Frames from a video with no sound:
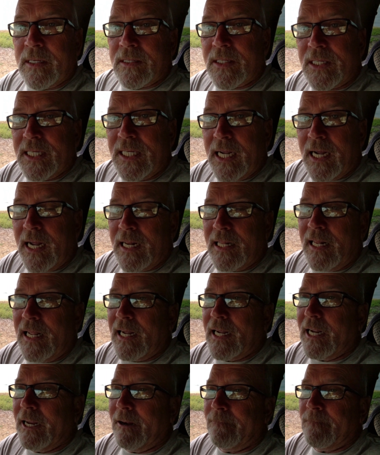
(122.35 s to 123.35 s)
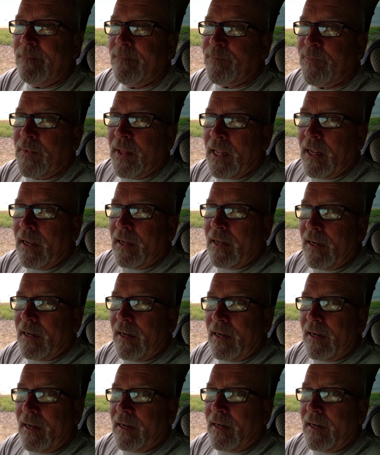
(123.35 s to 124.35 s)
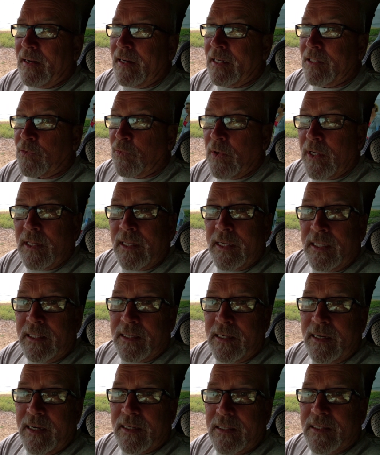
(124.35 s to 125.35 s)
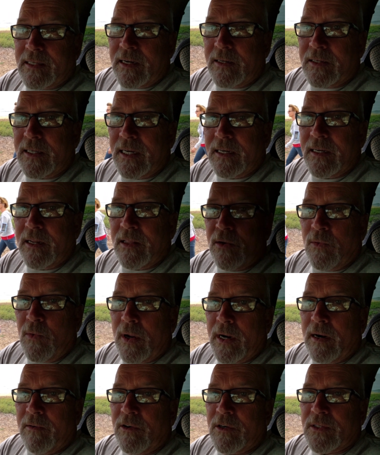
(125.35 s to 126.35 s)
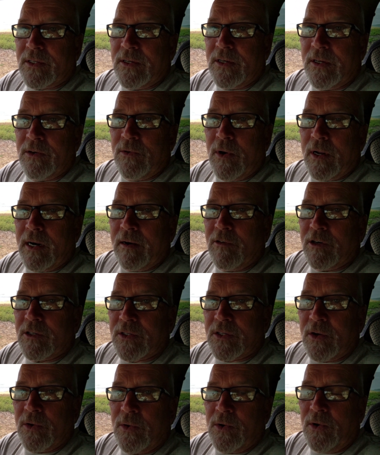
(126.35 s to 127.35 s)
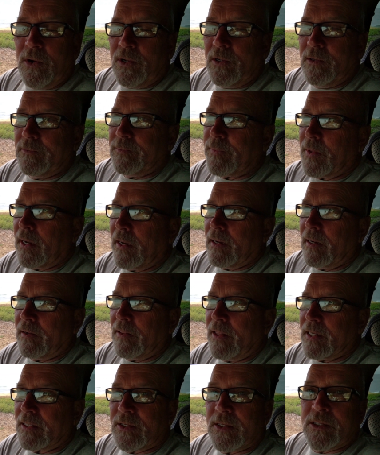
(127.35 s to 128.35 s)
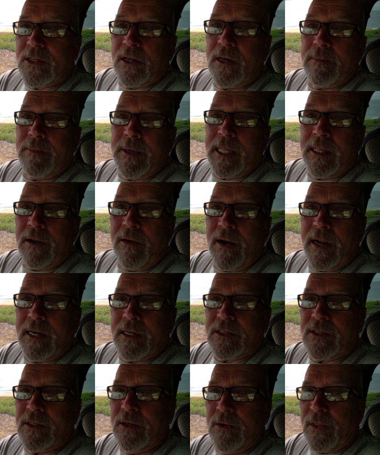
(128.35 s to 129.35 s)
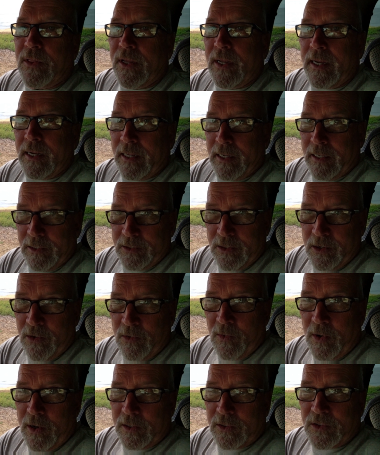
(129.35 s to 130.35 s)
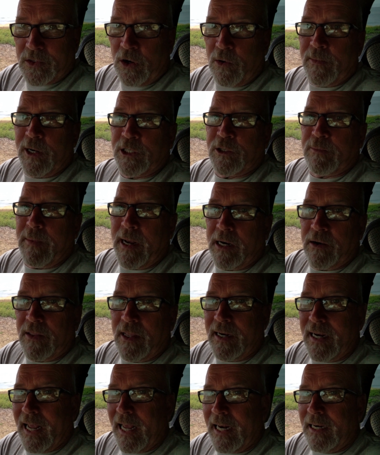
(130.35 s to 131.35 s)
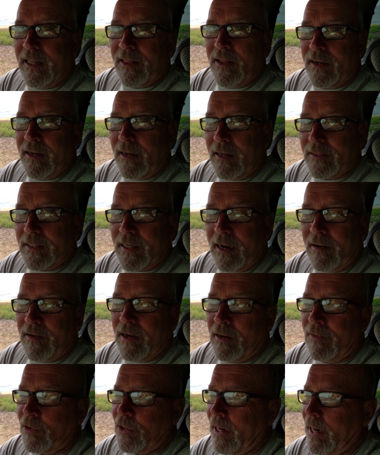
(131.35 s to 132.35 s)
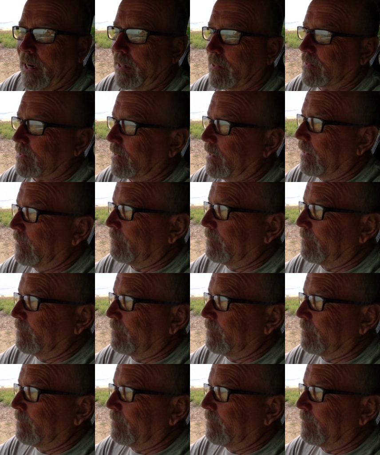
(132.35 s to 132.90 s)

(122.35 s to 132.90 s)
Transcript: you see online. It's real easy to get sucked into the whatever's new, whatever's cool. This is going to be the greatest new thing, and it's going to work so much better than anything else ever has.